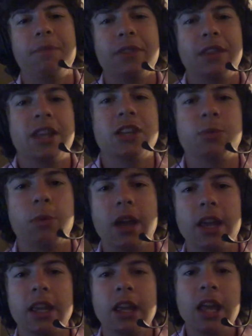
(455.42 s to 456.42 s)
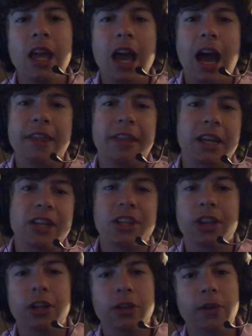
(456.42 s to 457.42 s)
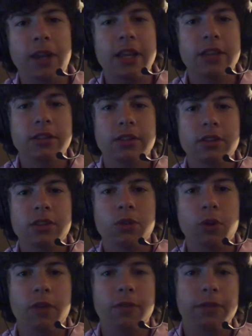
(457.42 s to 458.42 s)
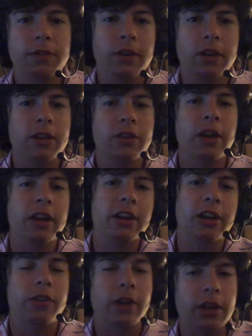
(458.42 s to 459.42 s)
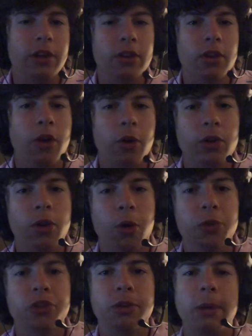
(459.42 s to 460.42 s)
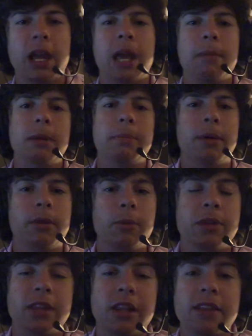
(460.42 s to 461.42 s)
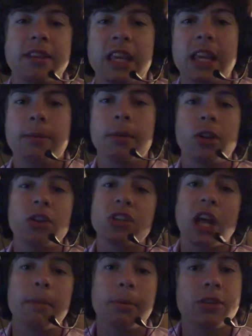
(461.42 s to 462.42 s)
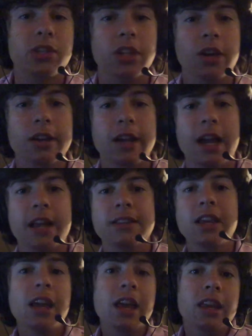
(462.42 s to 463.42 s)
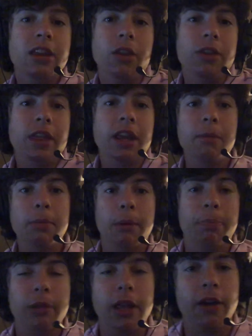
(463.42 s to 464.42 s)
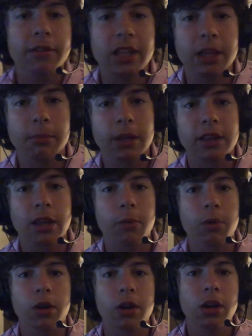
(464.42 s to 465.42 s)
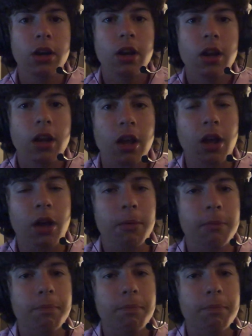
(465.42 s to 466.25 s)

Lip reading: his way. I think he's going to create sort of, you're not going to create a own culture in Miami, but within the team, and he's got a bunch of young guys. They could be a playoff team like they were a